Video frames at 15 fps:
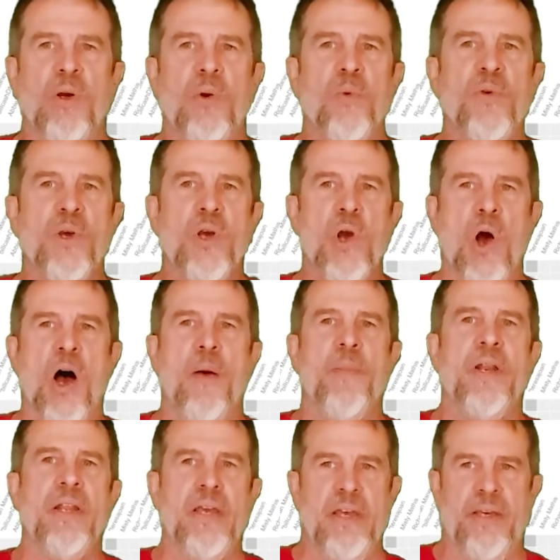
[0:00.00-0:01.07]
with a
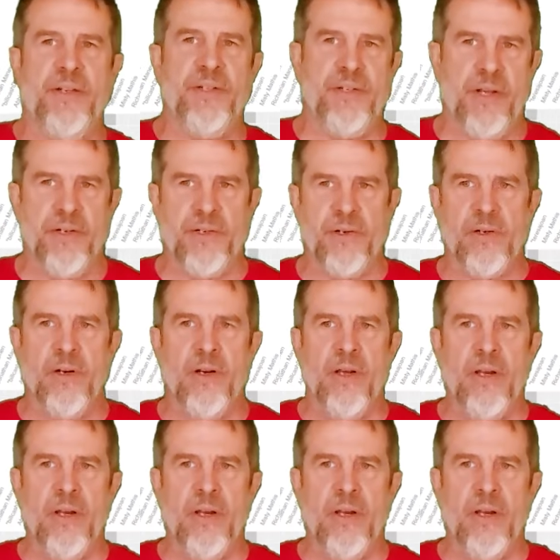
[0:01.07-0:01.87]
common ancestor.